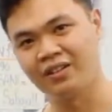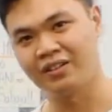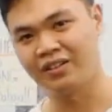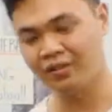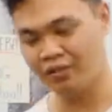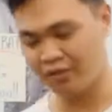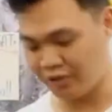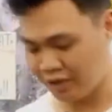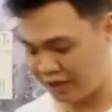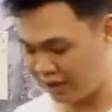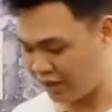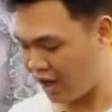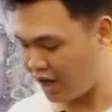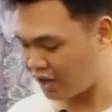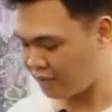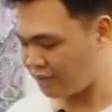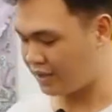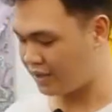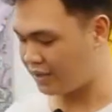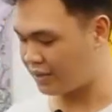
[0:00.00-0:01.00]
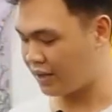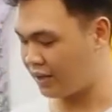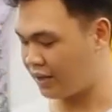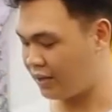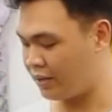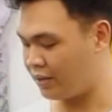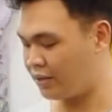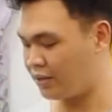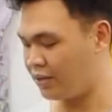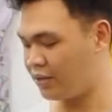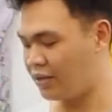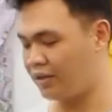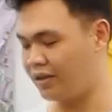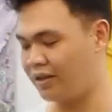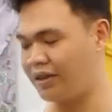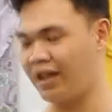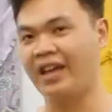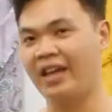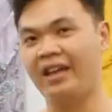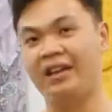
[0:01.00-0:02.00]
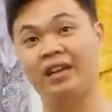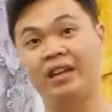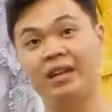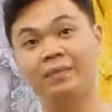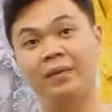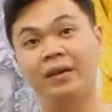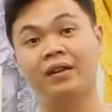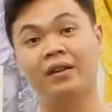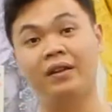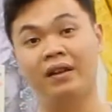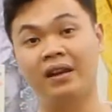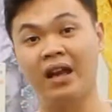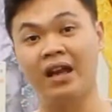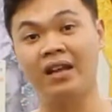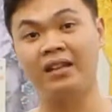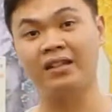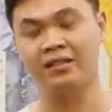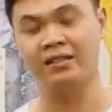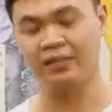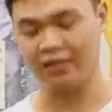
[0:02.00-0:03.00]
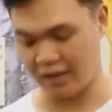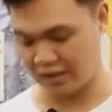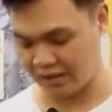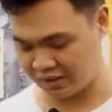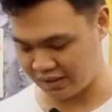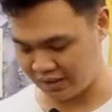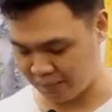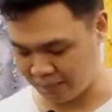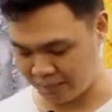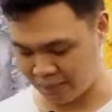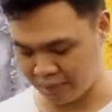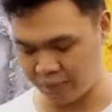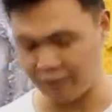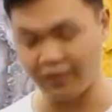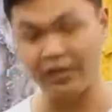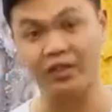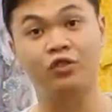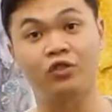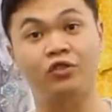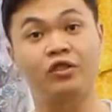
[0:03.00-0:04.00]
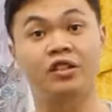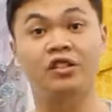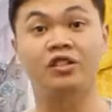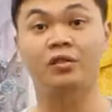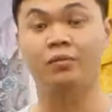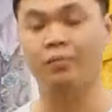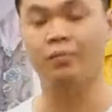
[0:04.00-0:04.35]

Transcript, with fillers: So in Cosmic Silk, they keep it nice and simple with a traditional